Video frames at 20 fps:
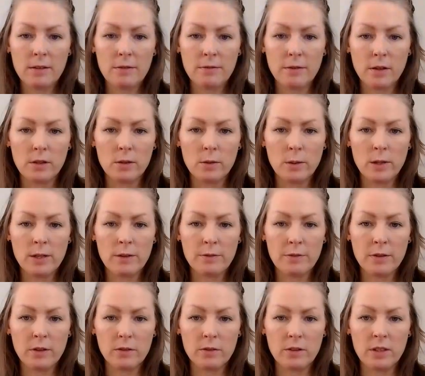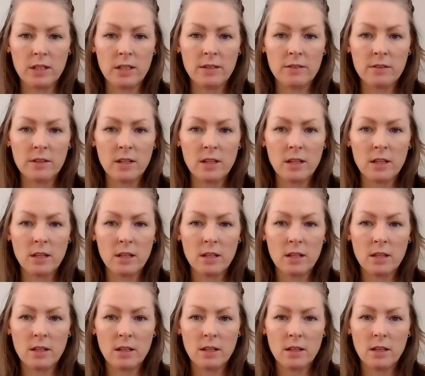follow where it feels easy,
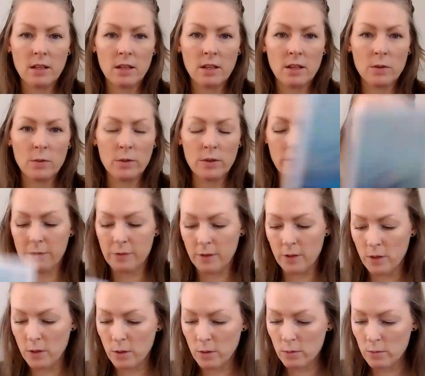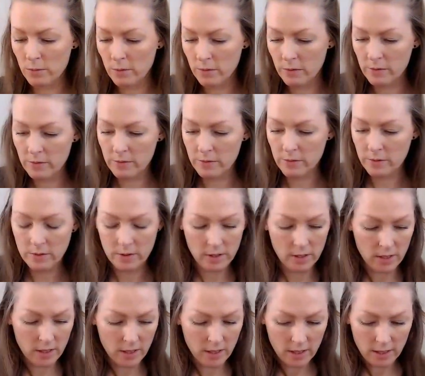go with the flow.
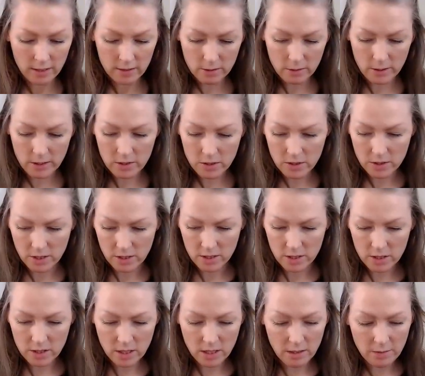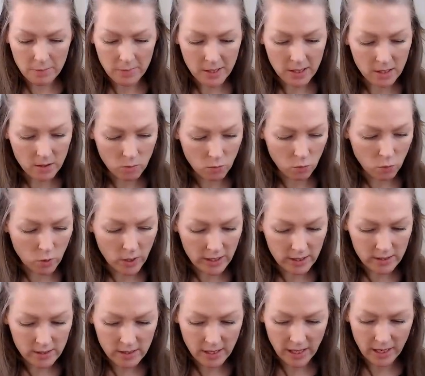So interesting. Just give me one
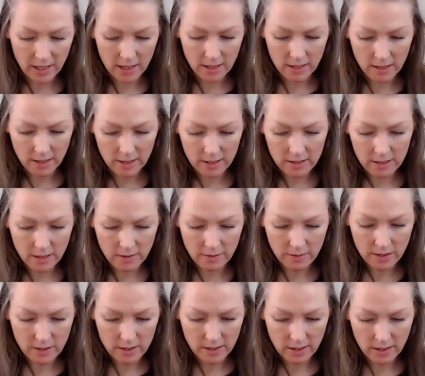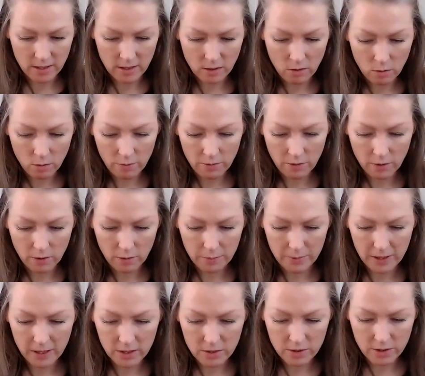second and let's see if there's like an overall
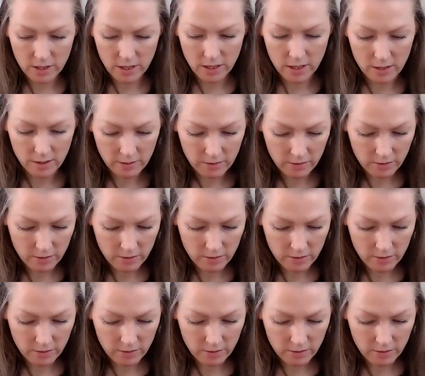picture here.